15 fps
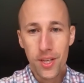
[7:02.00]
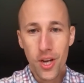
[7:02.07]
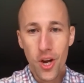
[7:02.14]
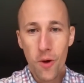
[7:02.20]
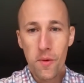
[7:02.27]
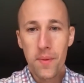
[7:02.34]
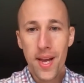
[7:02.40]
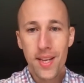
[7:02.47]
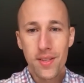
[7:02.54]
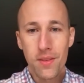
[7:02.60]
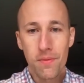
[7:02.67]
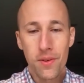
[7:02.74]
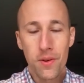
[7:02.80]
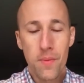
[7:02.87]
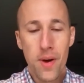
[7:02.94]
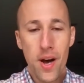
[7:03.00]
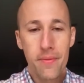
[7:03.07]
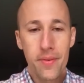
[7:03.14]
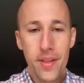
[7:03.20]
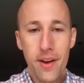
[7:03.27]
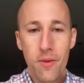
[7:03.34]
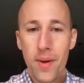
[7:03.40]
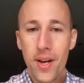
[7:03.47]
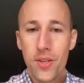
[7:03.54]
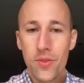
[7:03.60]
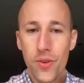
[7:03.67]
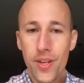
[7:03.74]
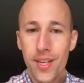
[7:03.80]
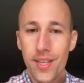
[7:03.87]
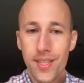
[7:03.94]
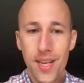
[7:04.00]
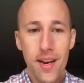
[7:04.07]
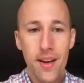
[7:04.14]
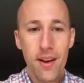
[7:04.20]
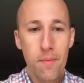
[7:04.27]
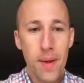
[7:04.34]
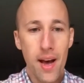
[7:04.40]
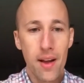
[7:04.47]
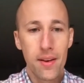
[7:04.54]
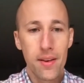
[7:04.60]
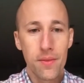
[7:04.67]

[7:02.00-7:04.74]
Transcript: Kobe Pace, and Phil Maffa that everybody's really excited about.